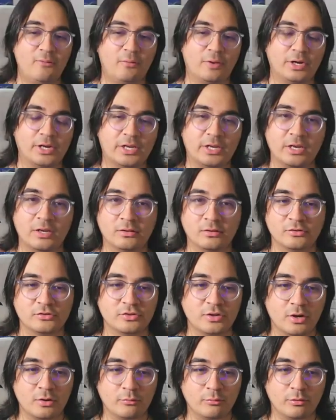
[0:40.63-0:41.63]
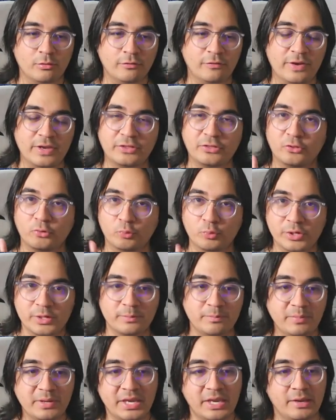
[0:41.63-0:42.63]
we're gonna kick this off with a
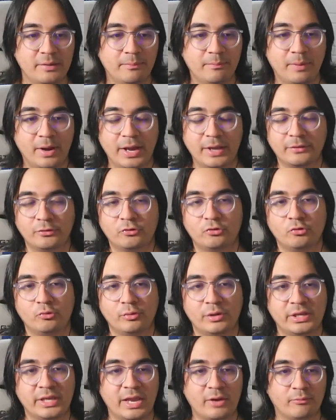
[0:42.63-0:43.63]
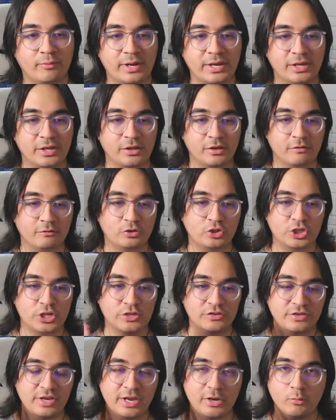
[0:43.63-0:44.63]
three-peat by doing a ranking of
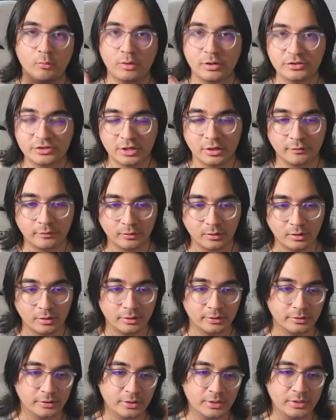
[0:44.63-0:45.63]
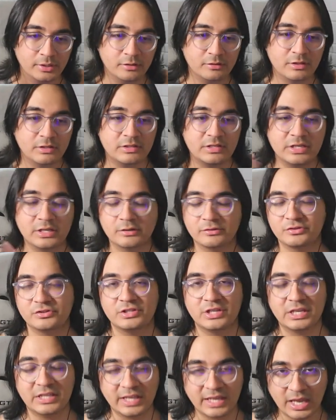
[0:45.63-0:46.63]
GTA 1's cover art, the
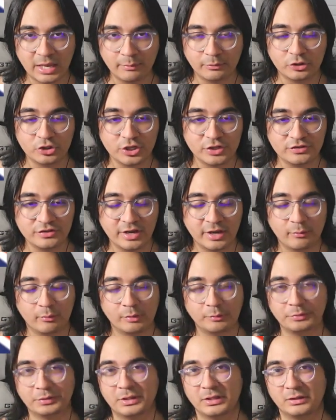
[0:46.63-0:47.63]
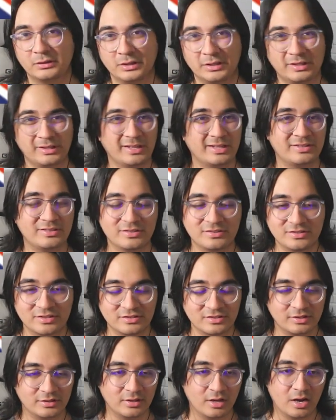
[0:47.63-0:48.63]
DLC that came with GTA 1 with the London
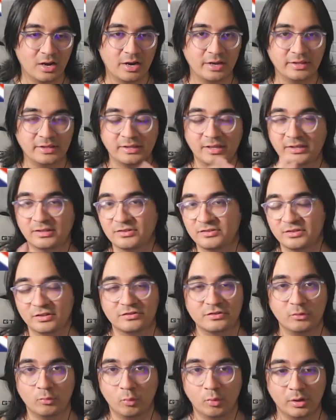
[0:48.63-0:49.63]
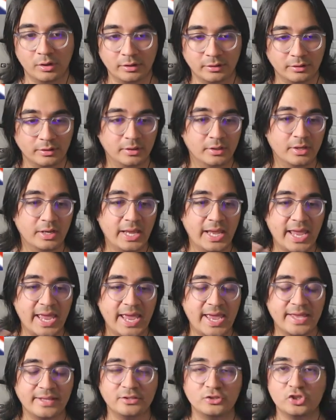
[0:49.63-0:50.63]
1969 and 1961,
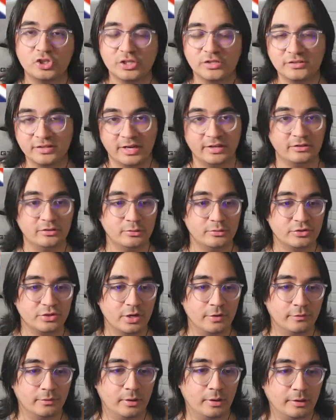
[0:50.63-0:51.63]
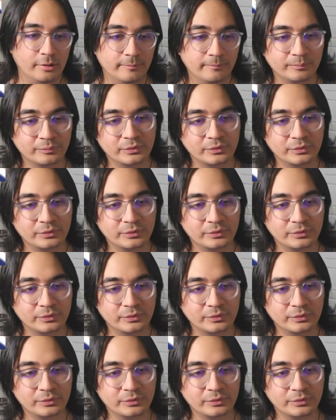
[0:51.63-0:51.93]
and GTA 2's cover art.